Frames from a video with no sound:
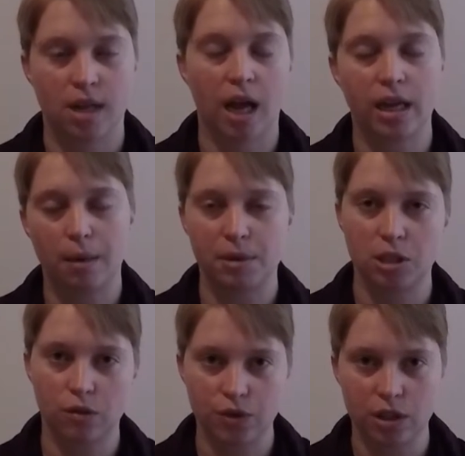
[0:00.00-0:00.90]
I got
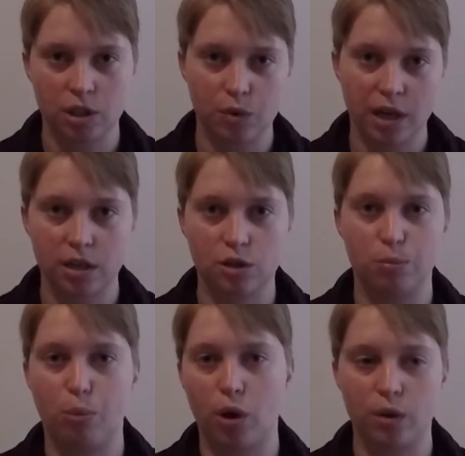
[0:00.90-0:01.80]
myself situated to
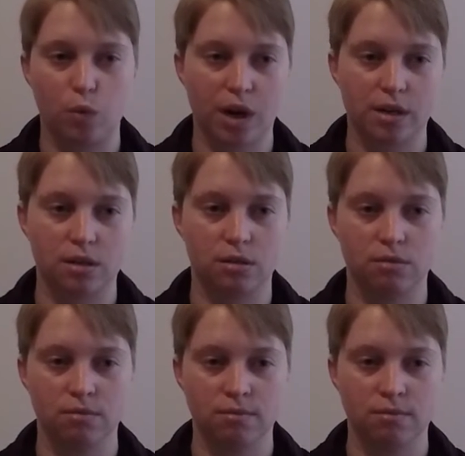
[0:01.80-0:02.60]
a point where